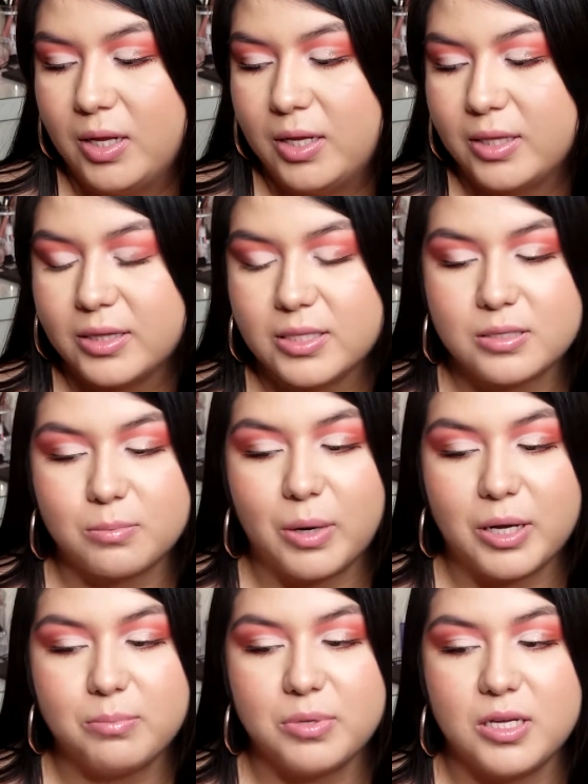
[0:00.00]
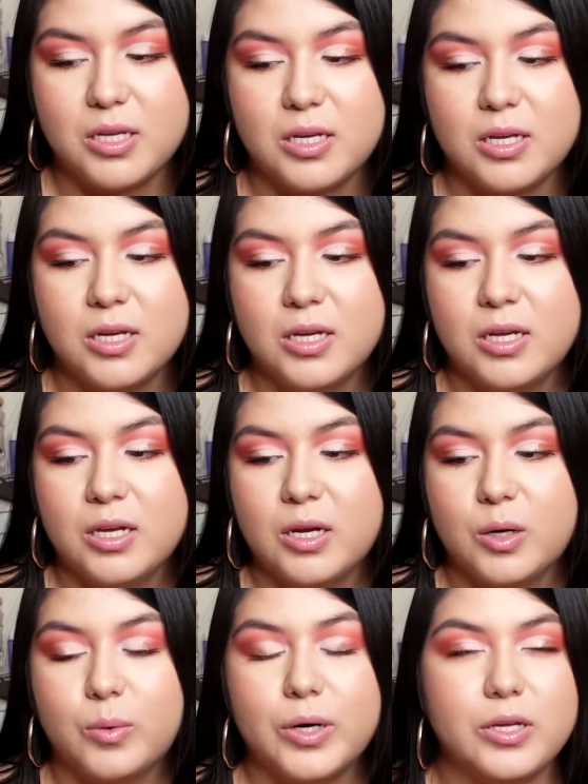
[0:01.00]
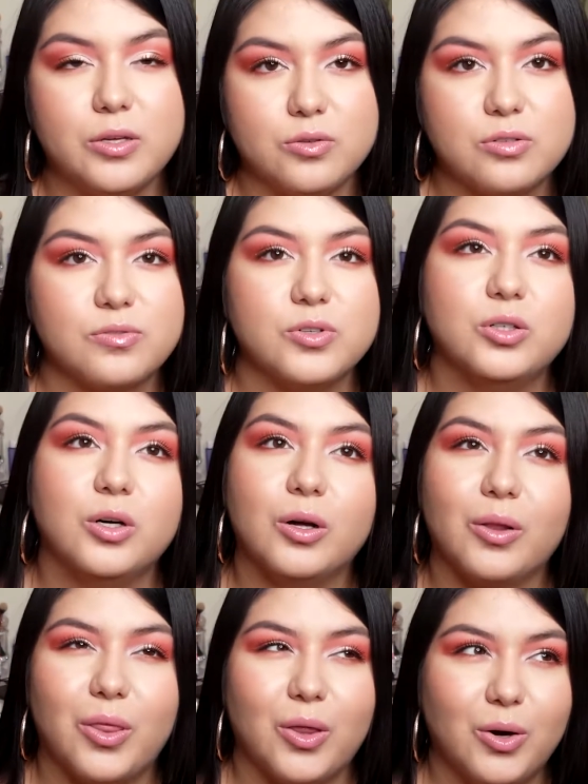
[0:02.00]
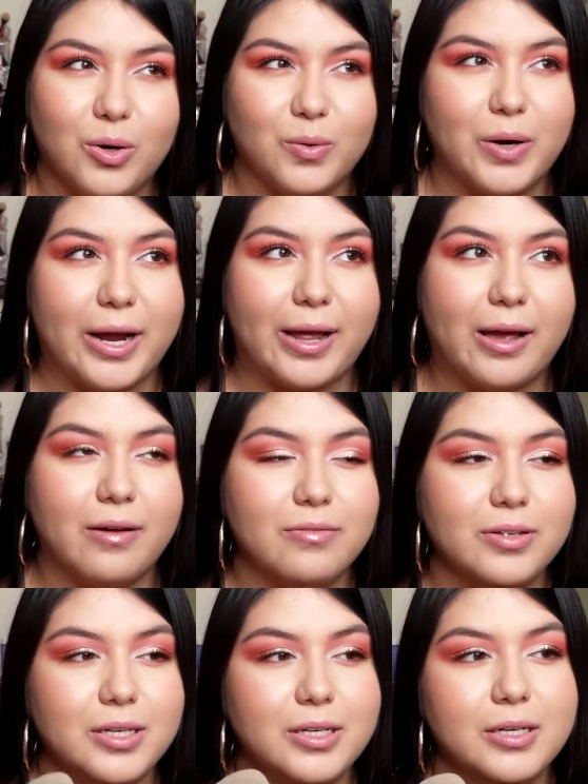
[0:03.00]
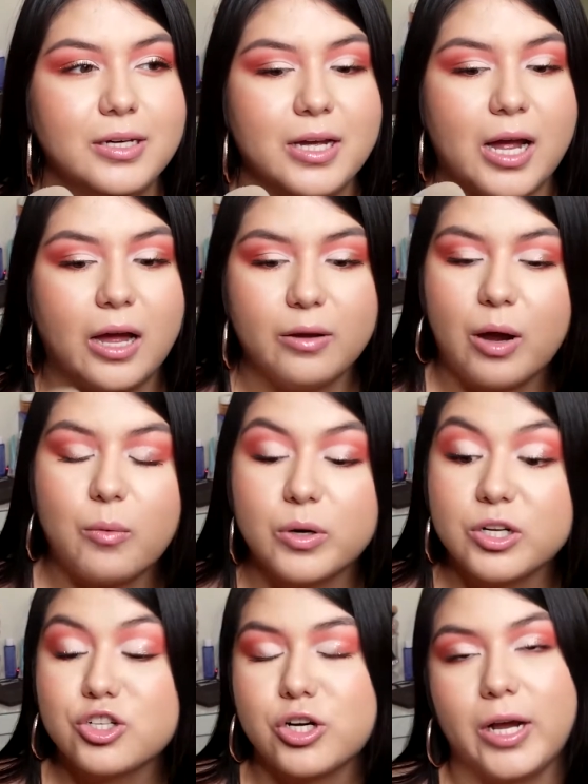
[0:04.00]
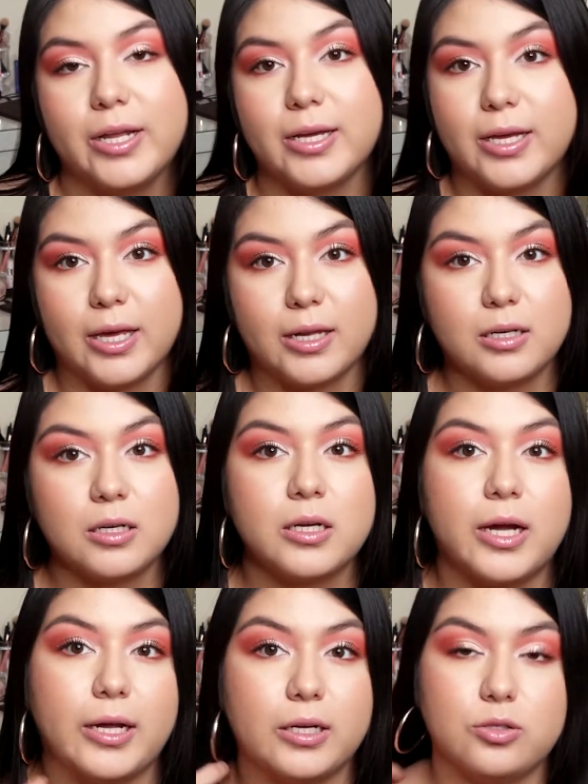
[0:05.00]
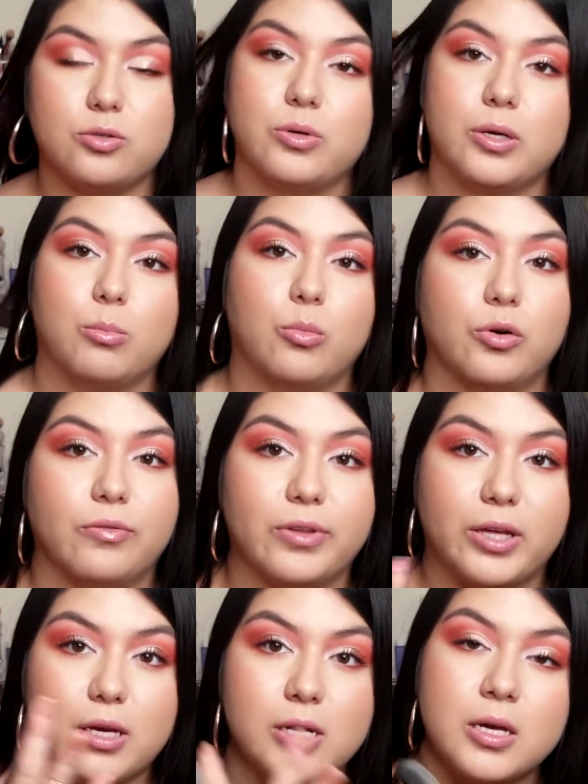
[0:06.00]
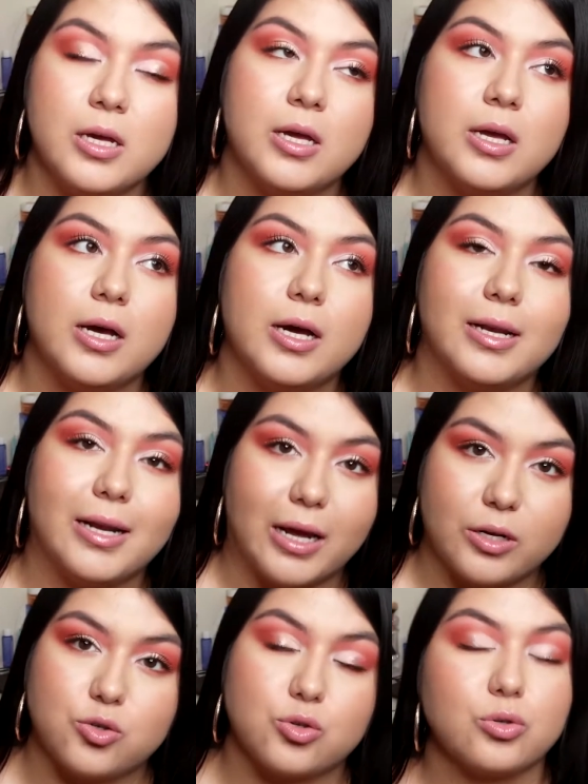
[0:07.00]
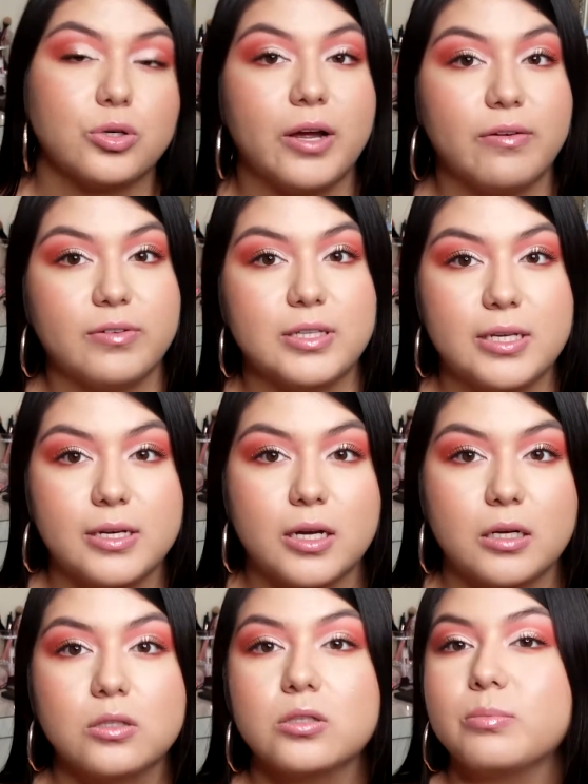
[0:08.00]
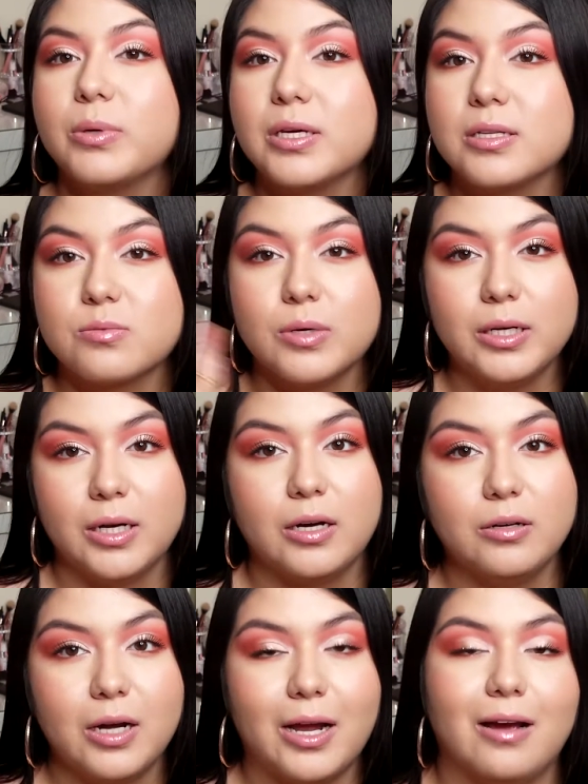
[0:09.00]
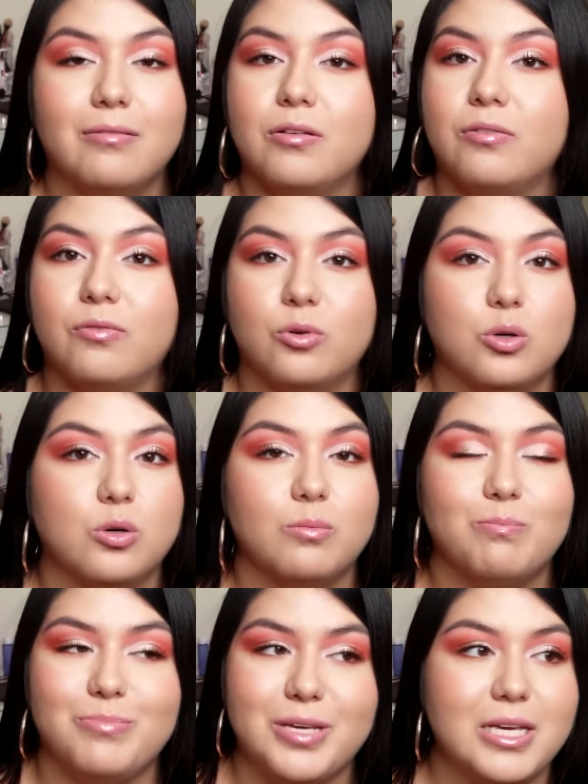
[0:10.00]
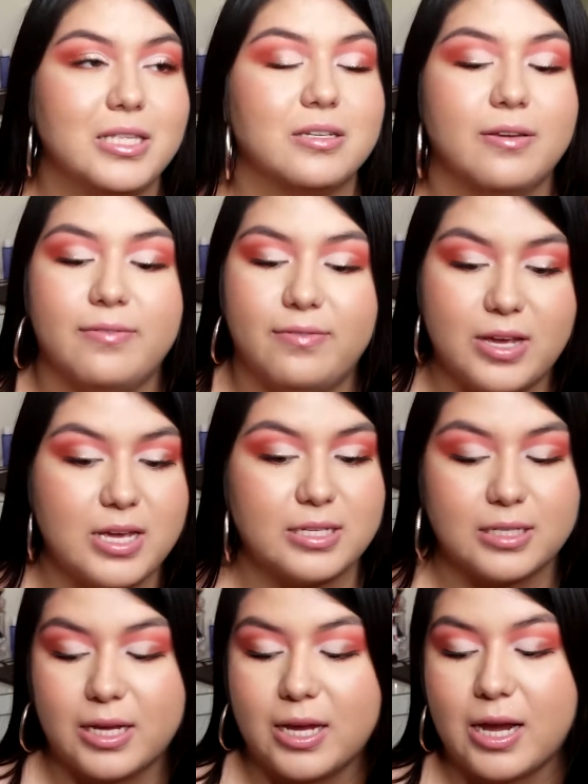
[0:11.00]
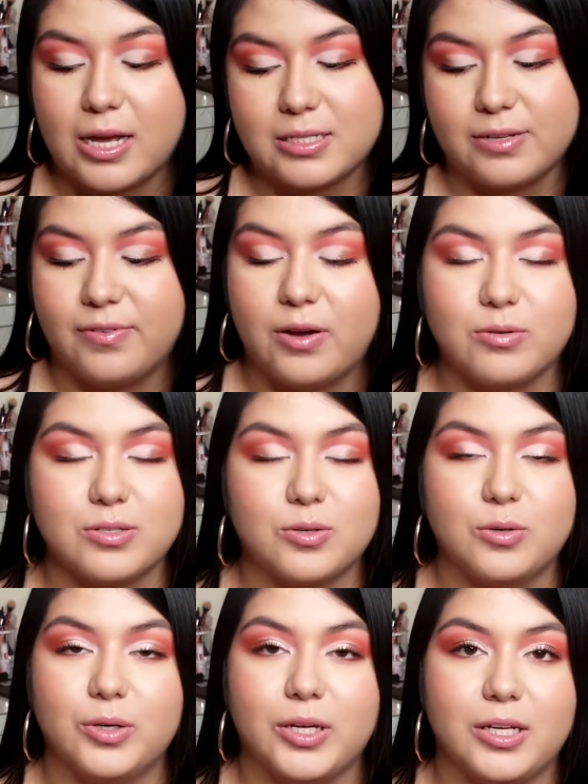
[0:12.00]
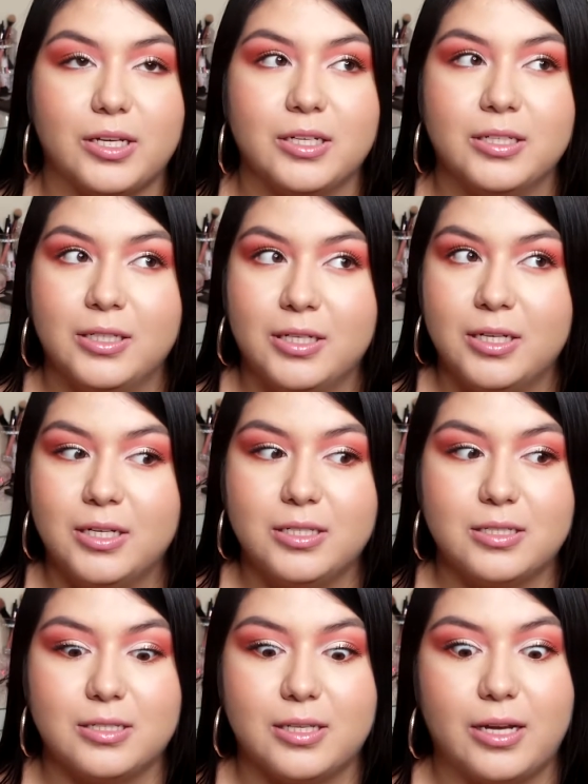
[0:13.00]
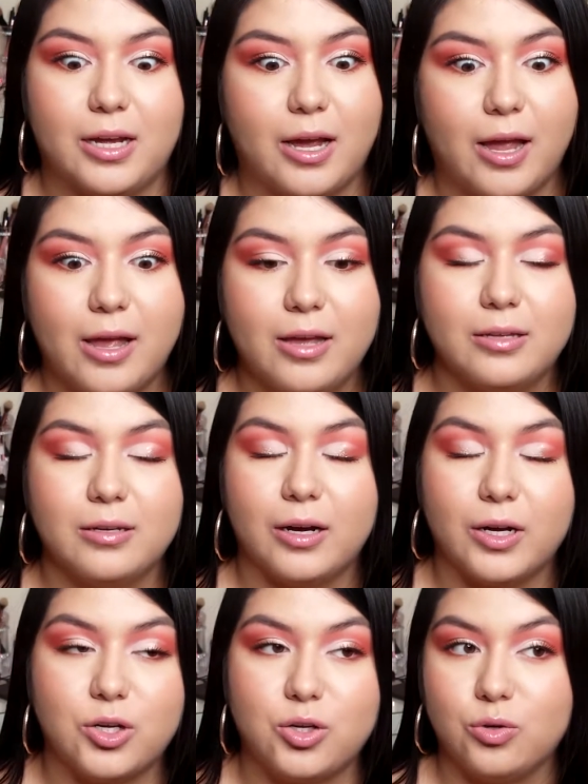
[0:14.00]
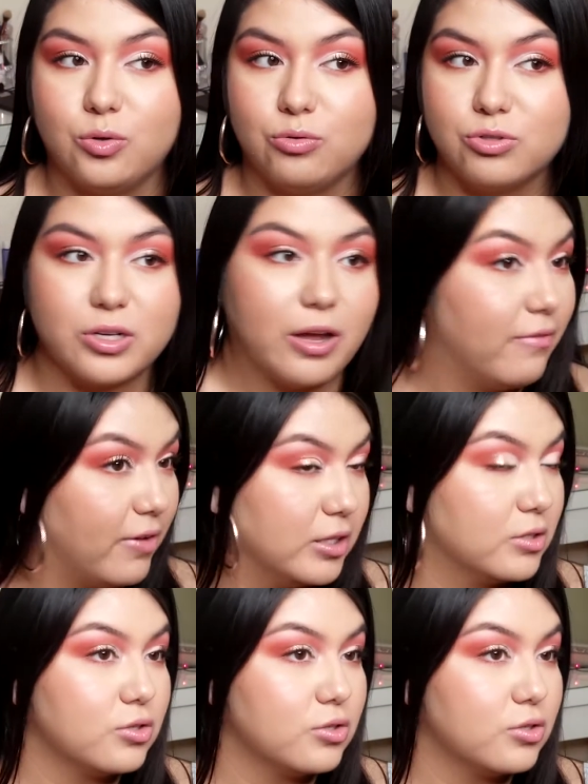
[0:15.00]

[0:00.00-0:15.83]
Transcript: this might be quite useful. Although I have like I want to try it again, kind of doing more of like a natural everyday kind of look, because right now I have a full beat face, like as if I was going to like a huge event or